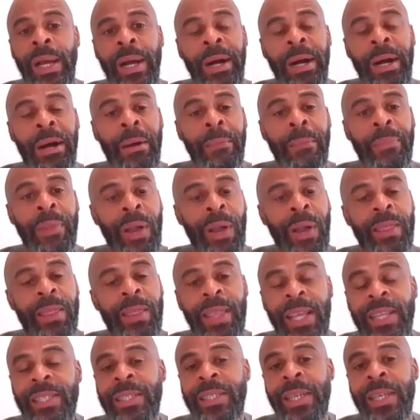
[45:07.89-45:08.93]
Um, their
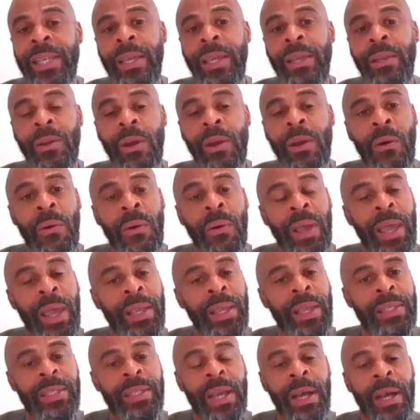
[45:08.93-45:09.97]
ethnicity, you know,
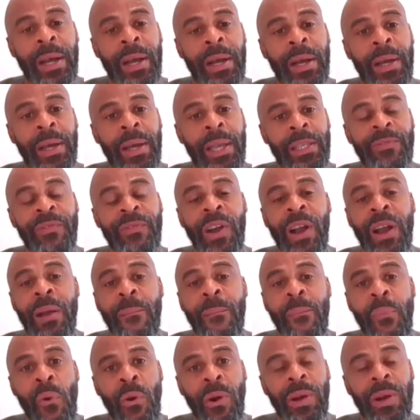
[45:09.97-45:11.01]
it's uh, it's very
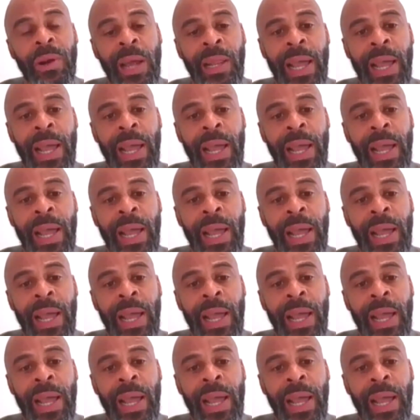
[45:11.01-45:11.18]
important.